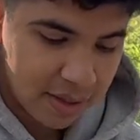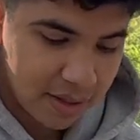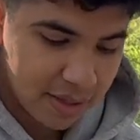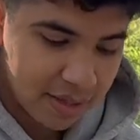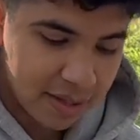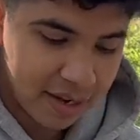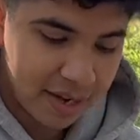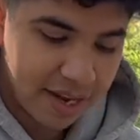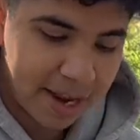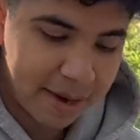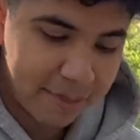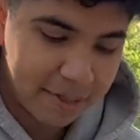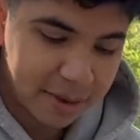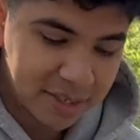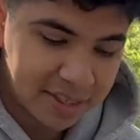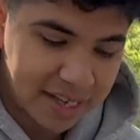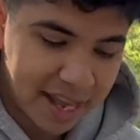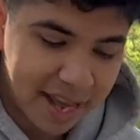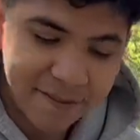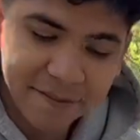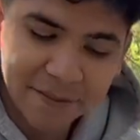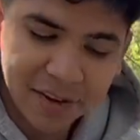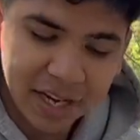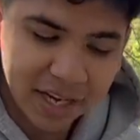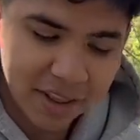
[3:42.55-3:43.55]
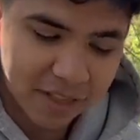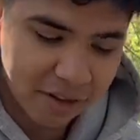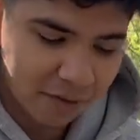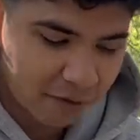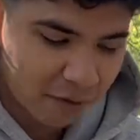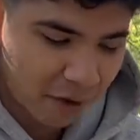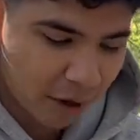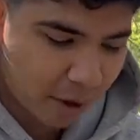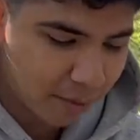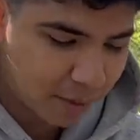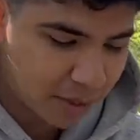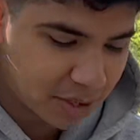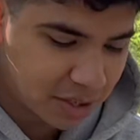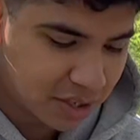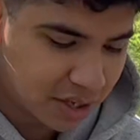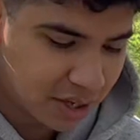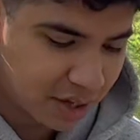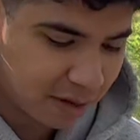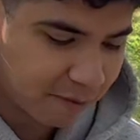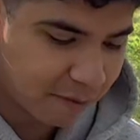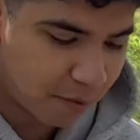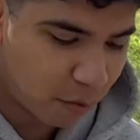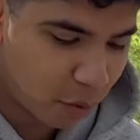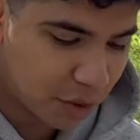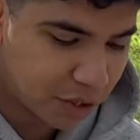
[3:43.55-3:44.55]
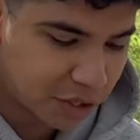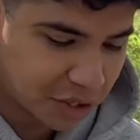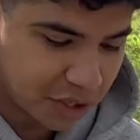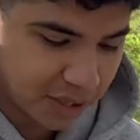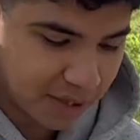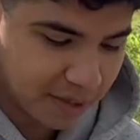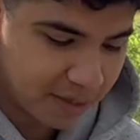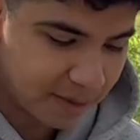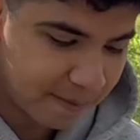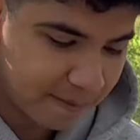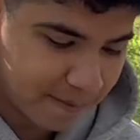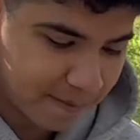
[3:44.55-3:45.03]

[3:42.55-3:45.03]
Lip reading: The neighbors envied the farmer's good fortune.